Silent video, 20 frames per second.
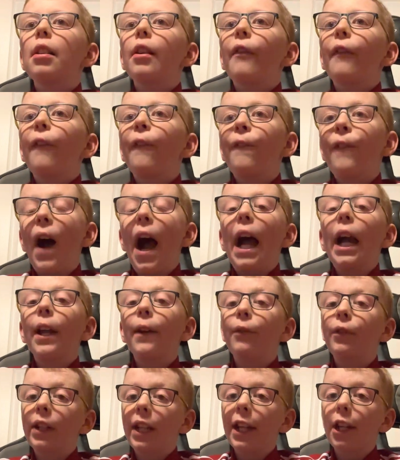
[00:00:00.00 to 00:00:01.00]

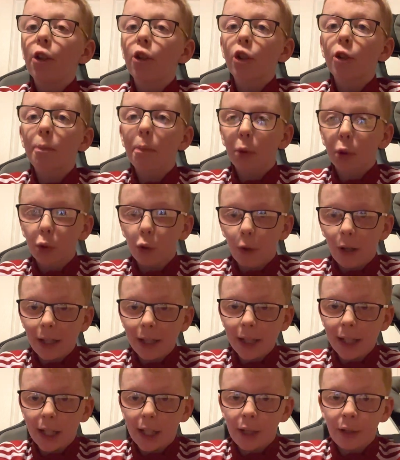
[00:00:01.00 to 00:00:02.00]
five tiers below
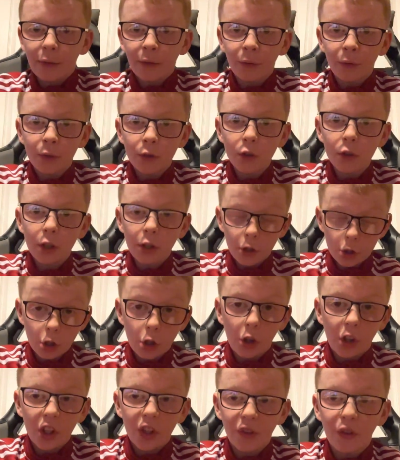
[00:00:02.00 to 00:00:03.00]
us in
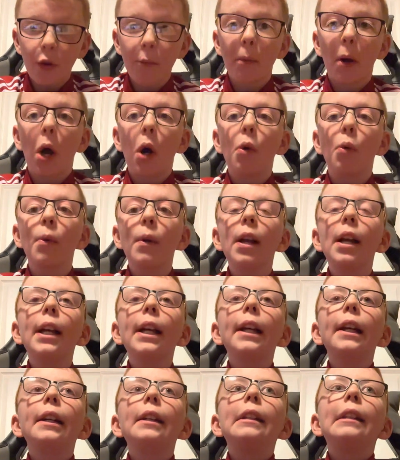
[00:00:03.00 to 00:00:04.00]
Scottish football,
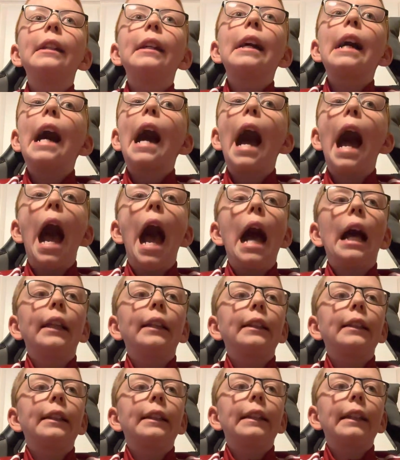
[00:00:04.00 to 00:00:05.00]

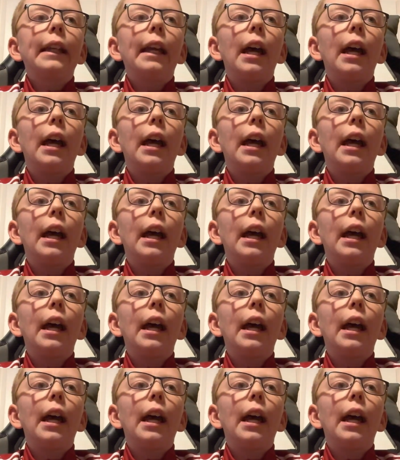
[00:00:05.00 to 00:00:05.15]
and